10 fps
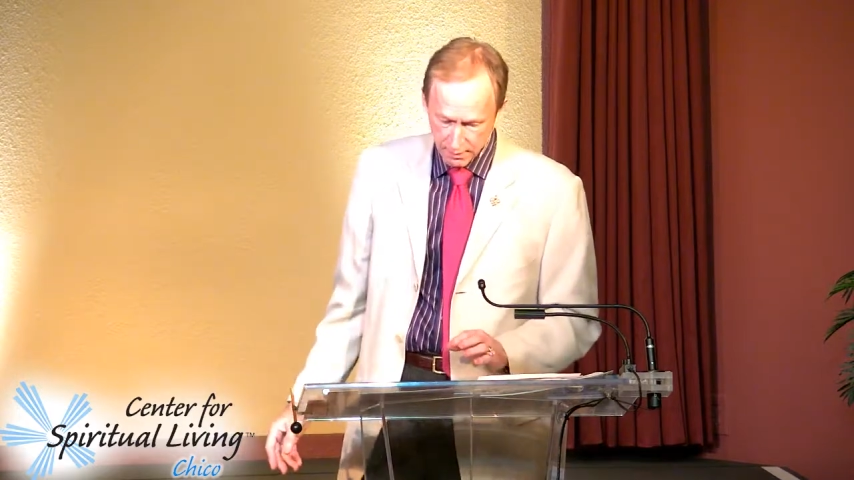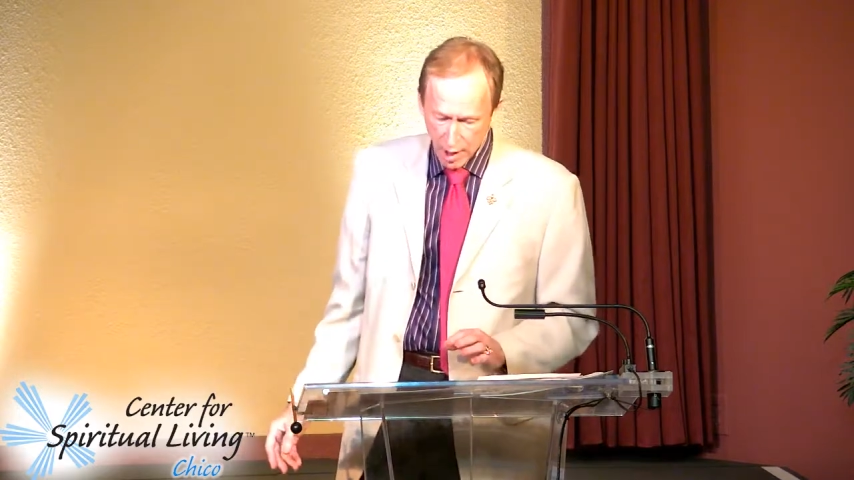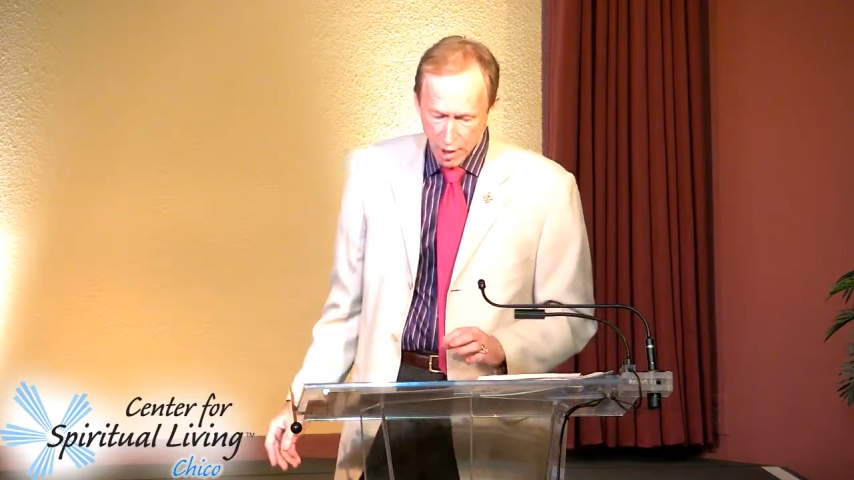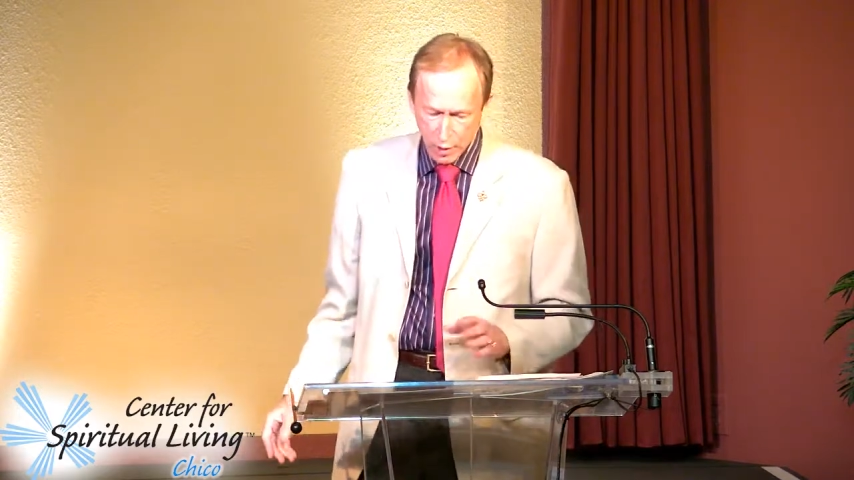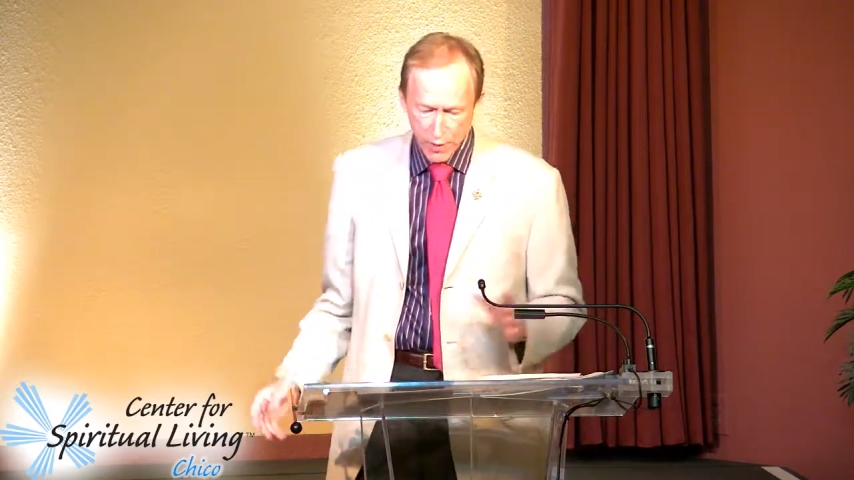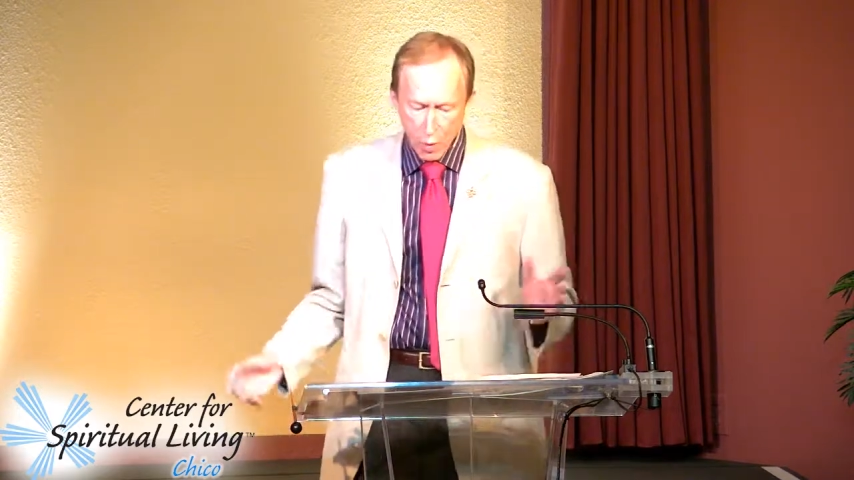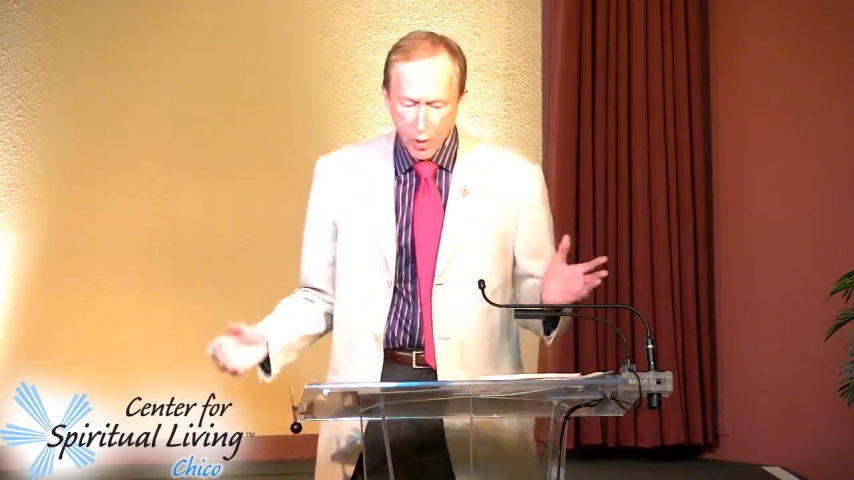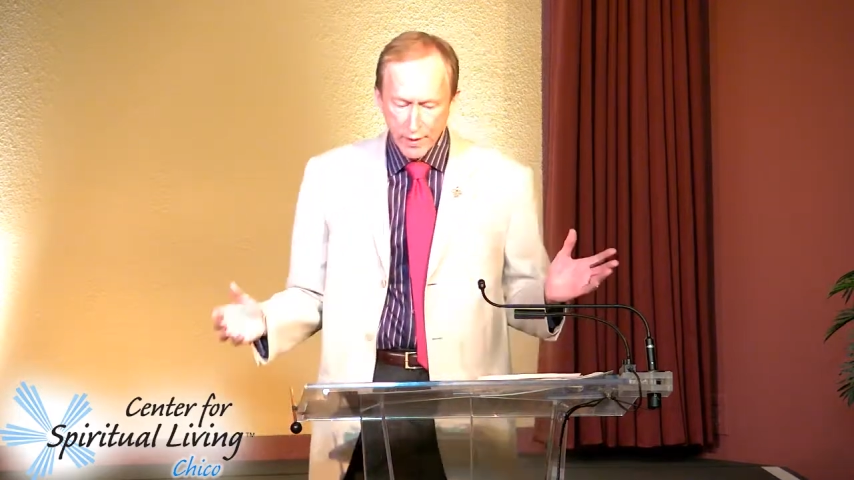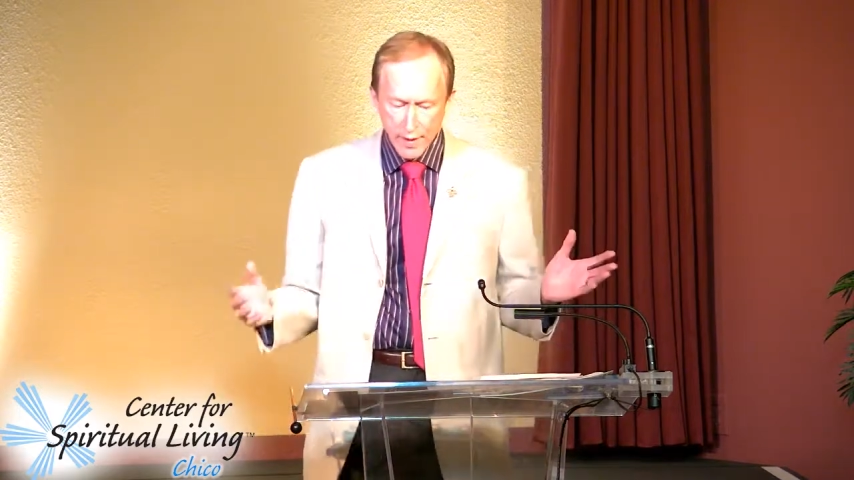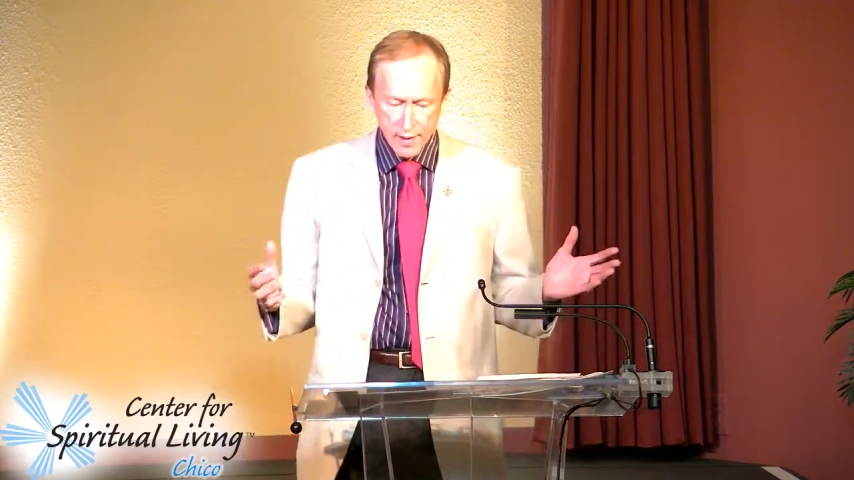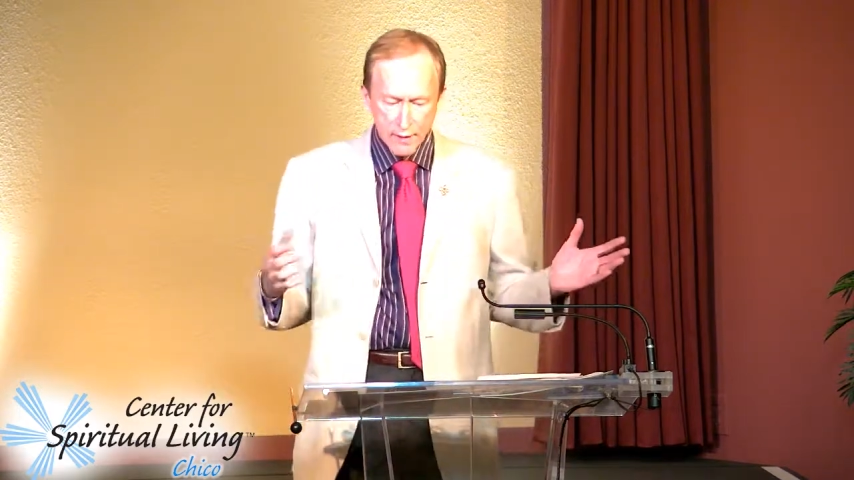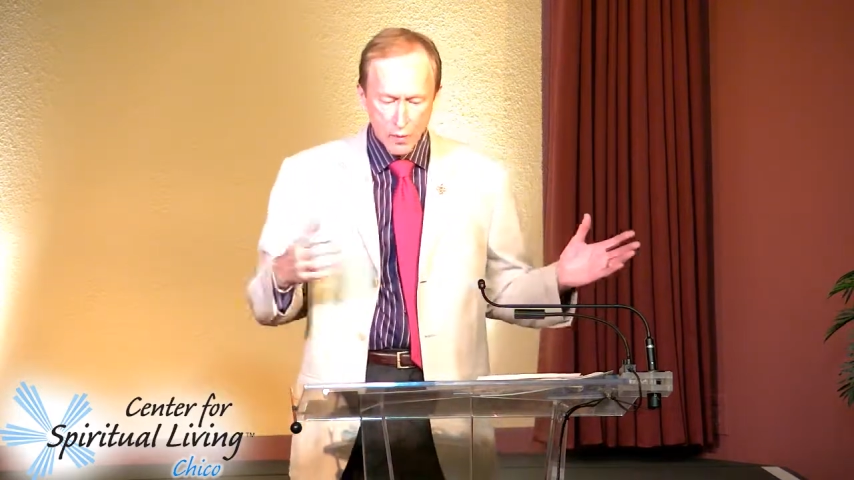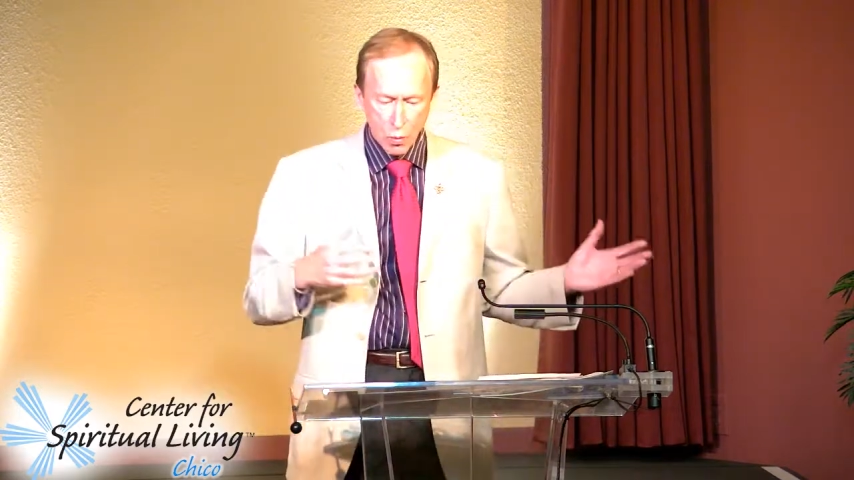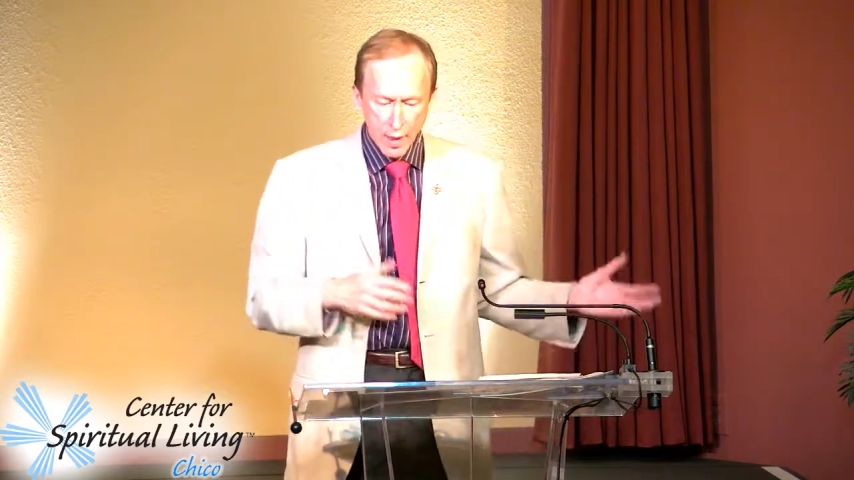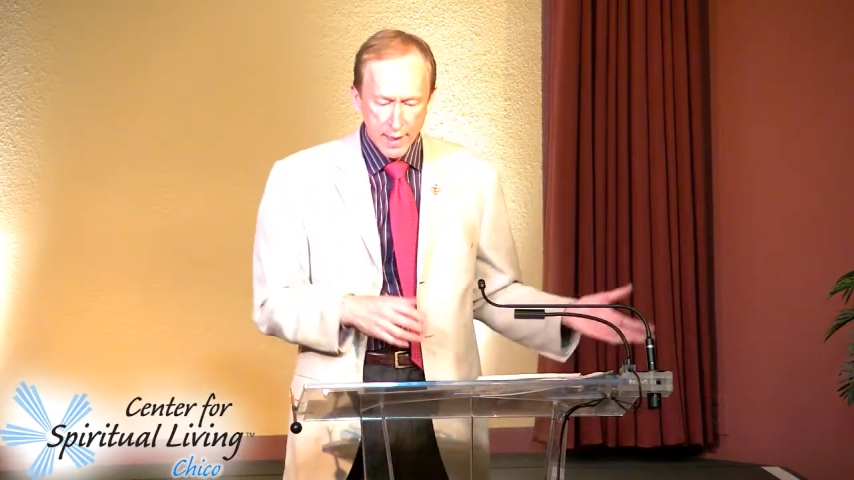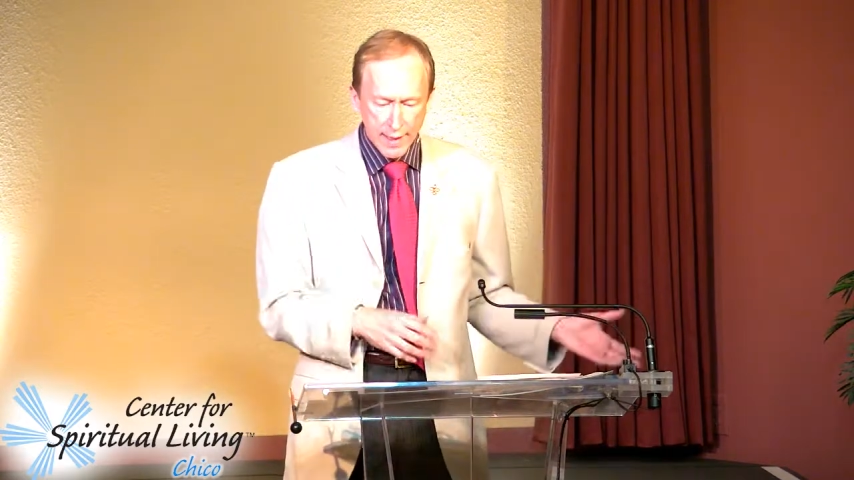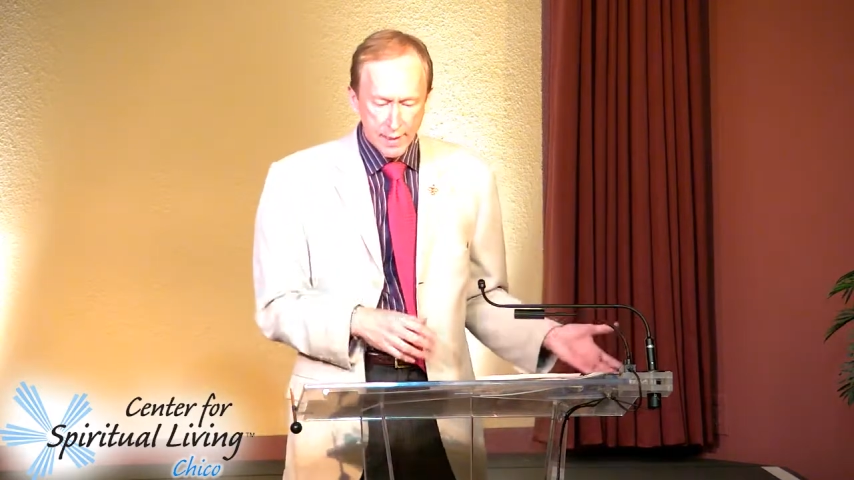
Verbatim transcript: So the awareness of the why